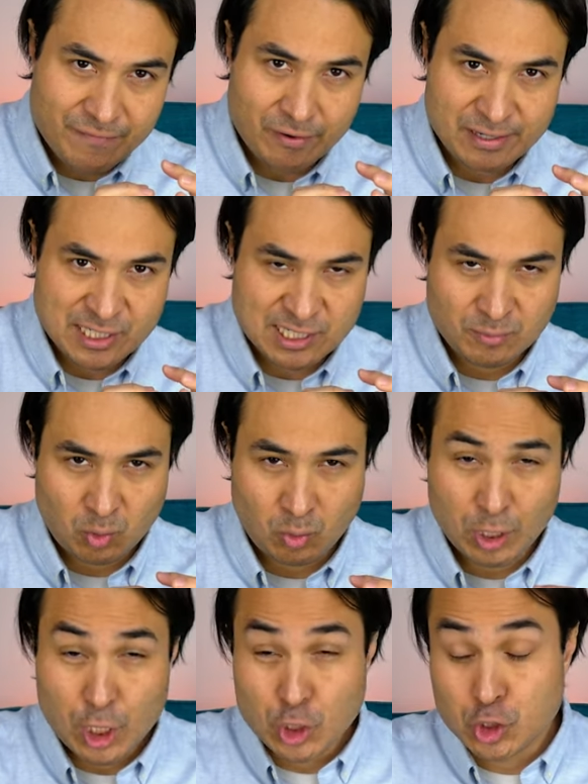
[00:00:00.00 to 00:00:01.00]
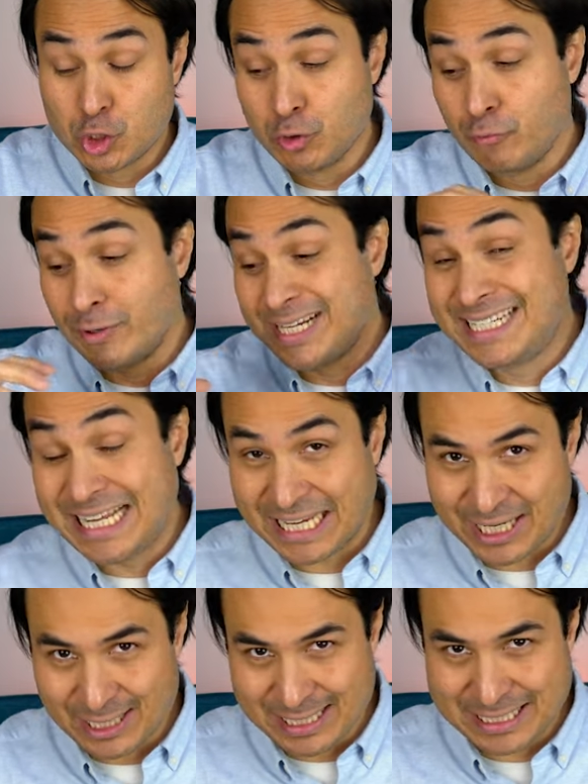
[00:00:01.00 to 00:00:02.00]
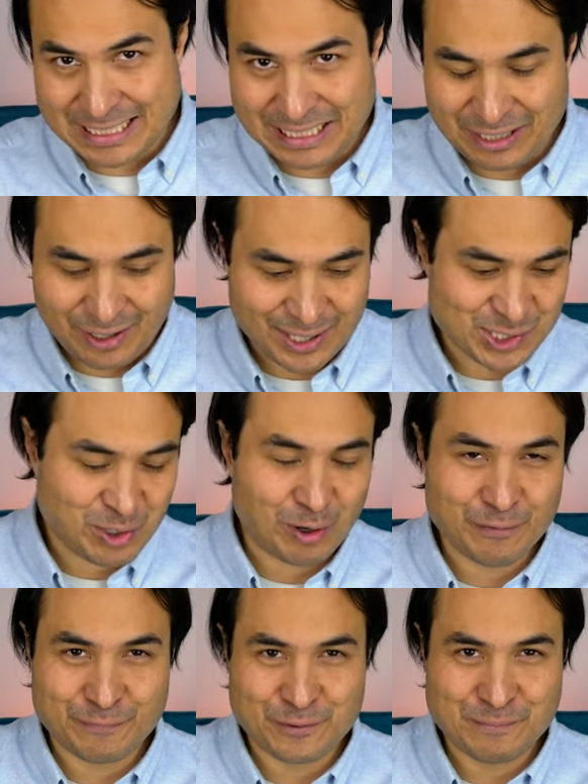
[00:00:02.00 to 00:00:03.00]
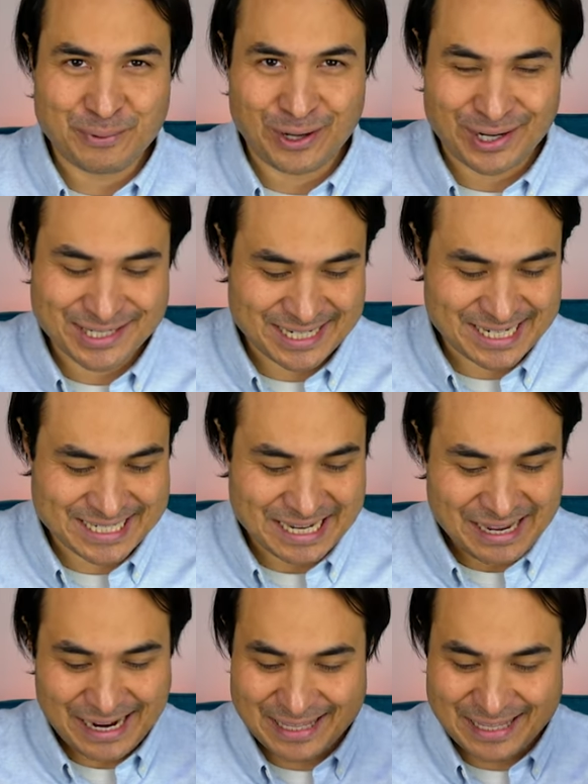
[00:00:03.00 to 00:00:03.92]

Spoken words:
very small to ridiculously large Gong Fu parties.